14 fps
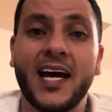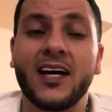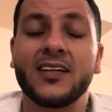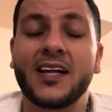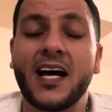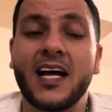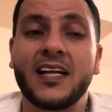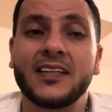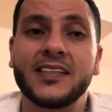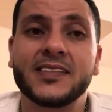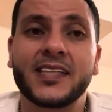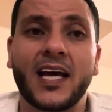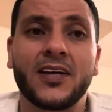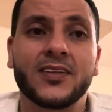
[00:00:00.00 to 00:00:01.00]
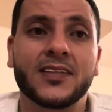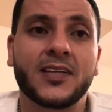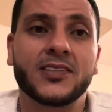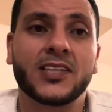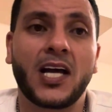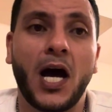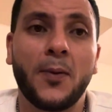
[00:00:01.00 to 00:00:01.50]
Ahly is out of the
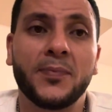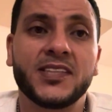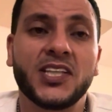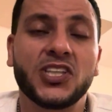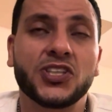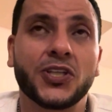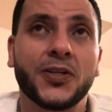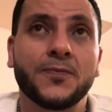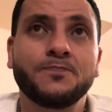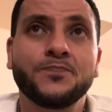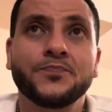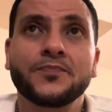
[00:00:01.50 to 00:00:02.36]
competition.